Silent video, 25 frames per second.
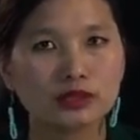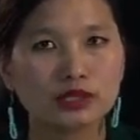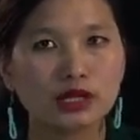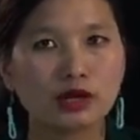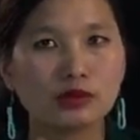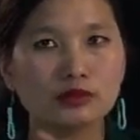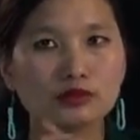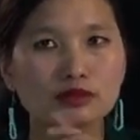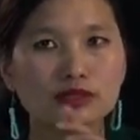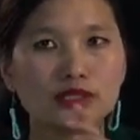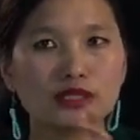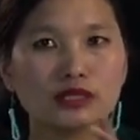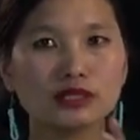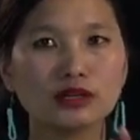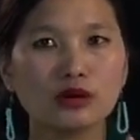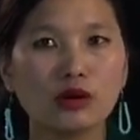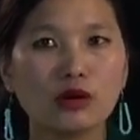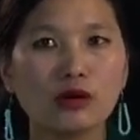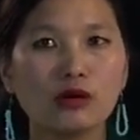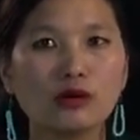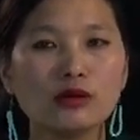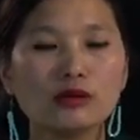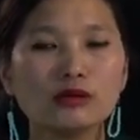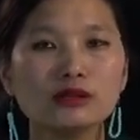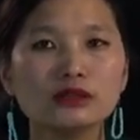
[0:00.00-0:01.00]
counting
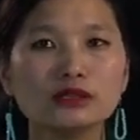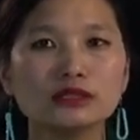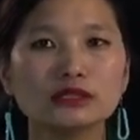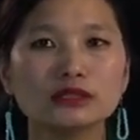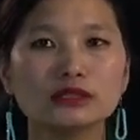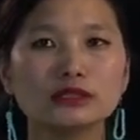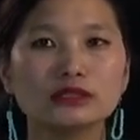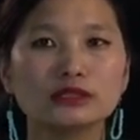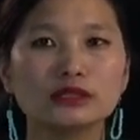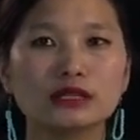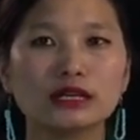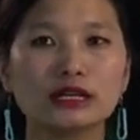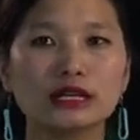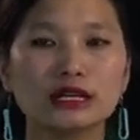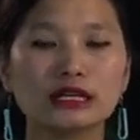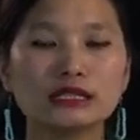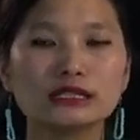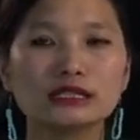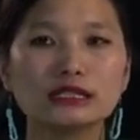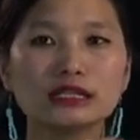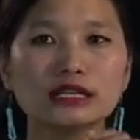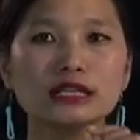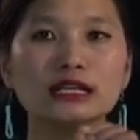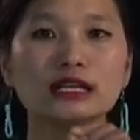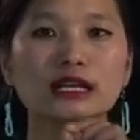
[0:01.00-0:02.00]
all the
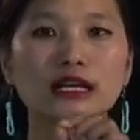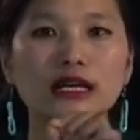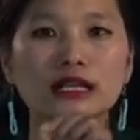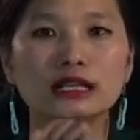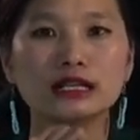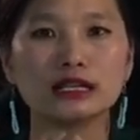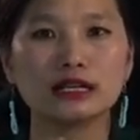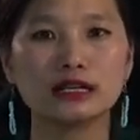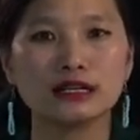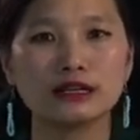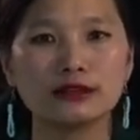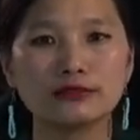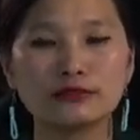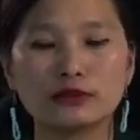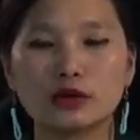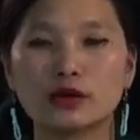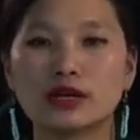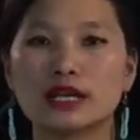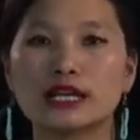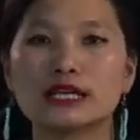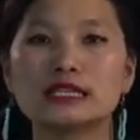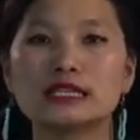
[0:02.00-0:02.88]
SELF or